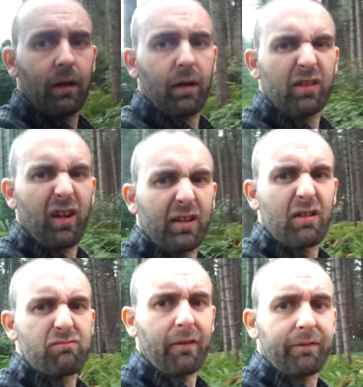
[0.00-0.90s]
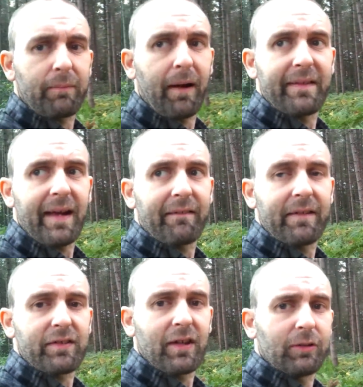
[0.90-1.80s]
I know roughly about the area
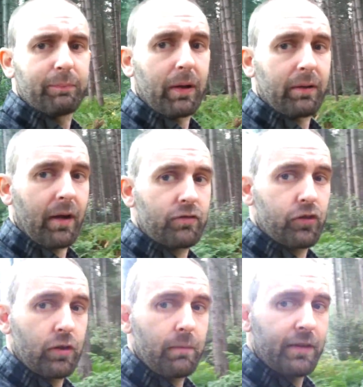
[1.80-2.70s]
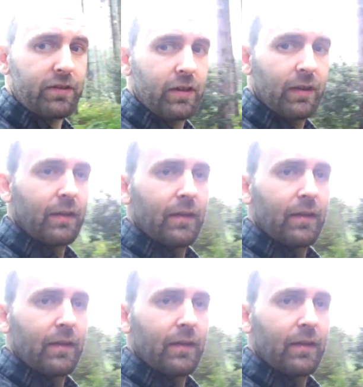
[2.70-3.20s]
itself, but I don't know too much.